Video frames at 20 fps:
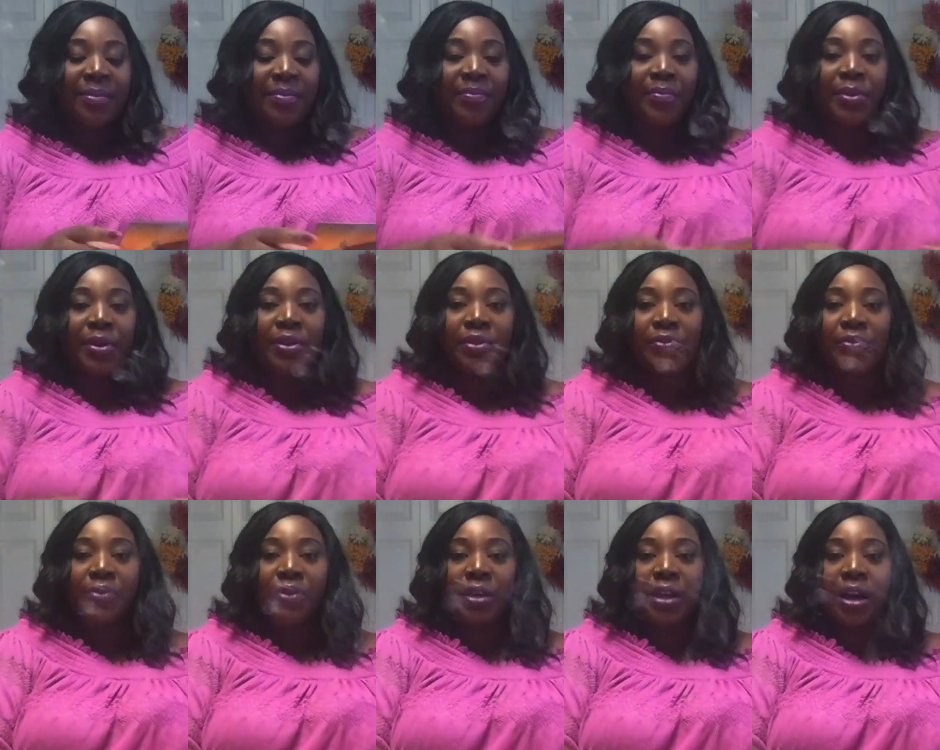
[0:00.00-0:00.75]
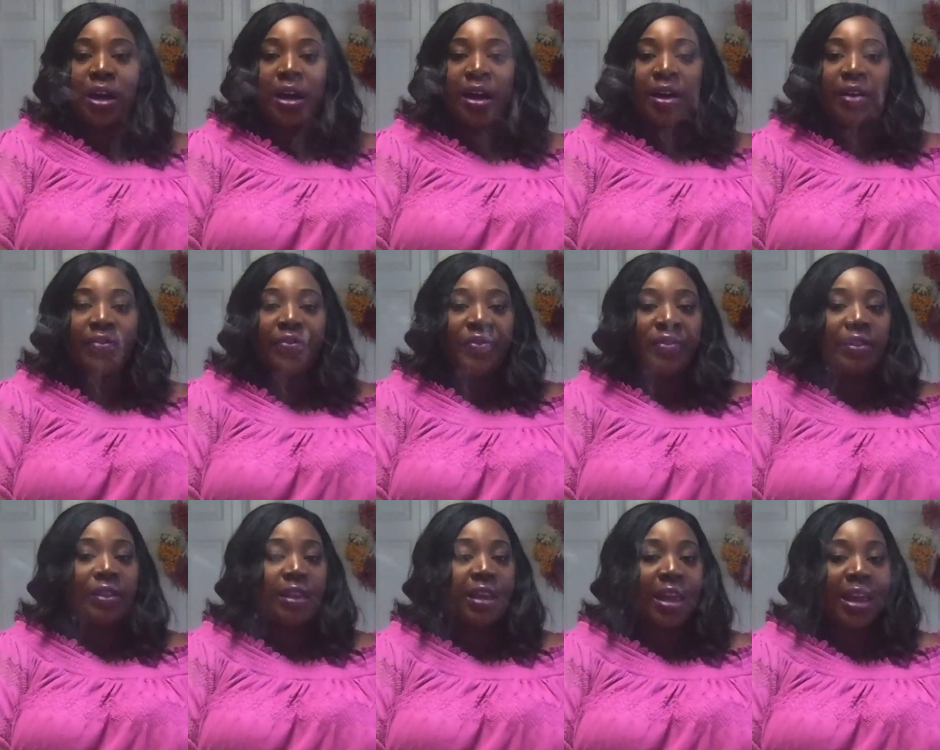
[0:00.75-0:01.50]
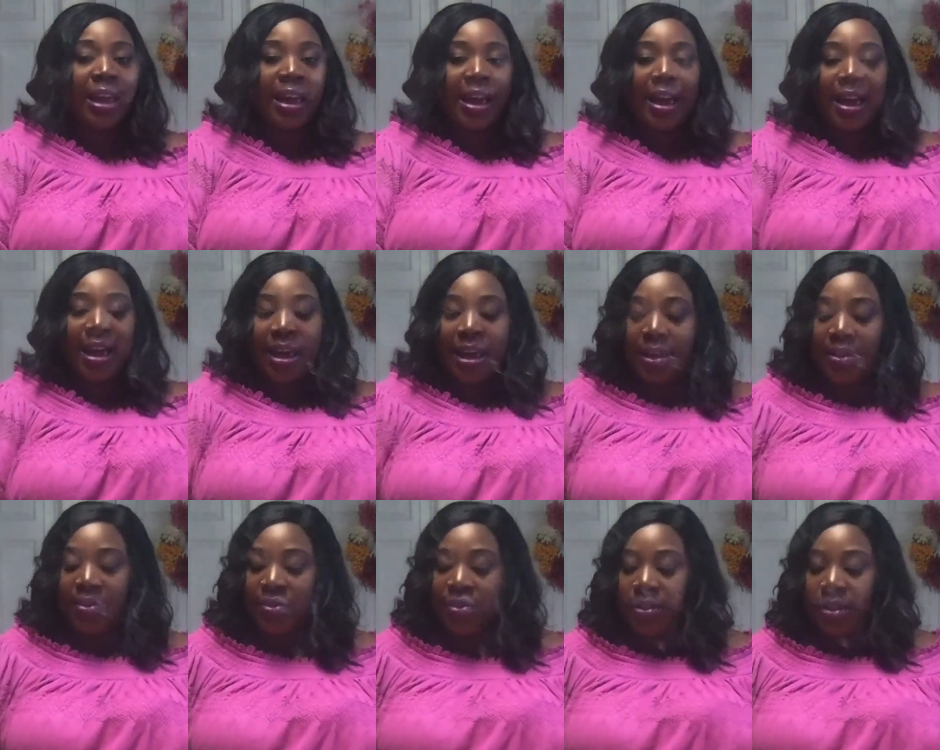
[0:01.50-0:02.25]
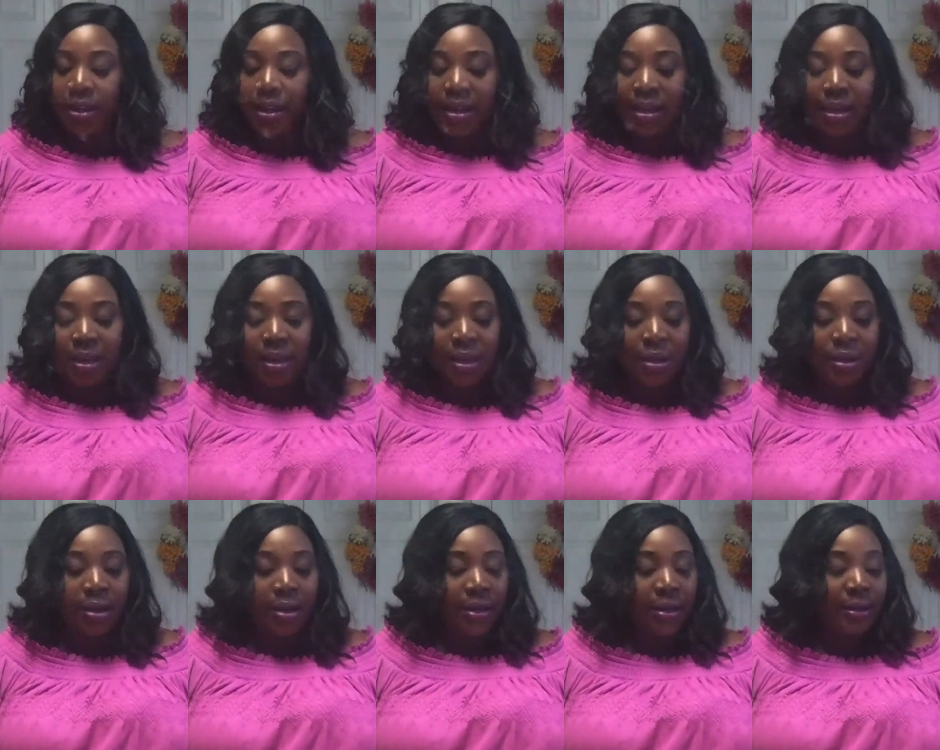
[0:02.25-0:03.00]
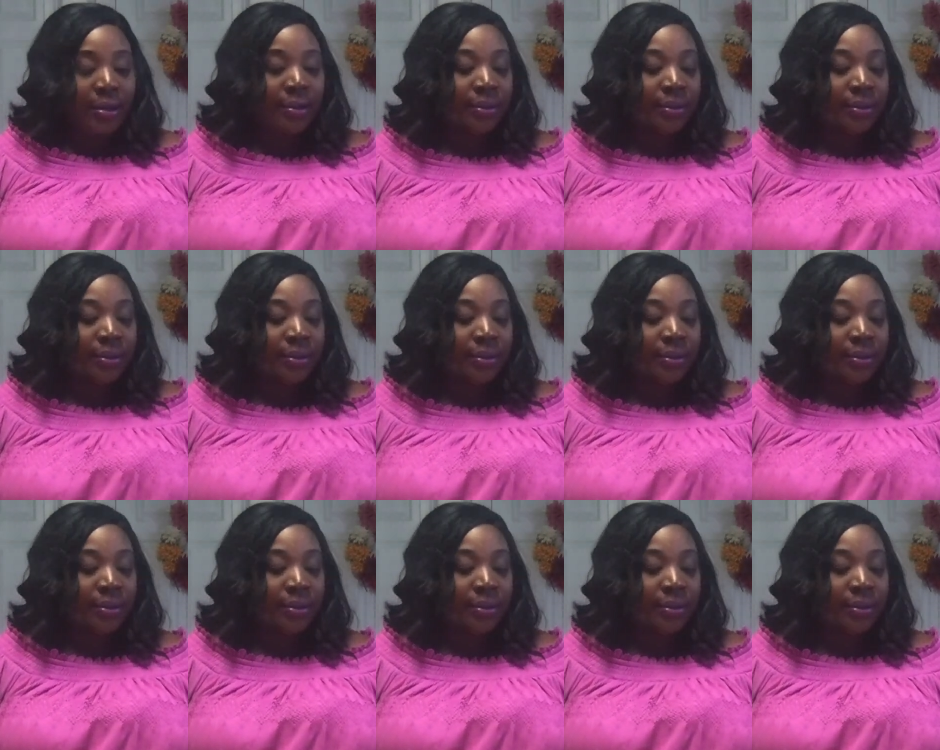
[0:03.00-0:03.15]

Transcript: Beautiful, y'all. And then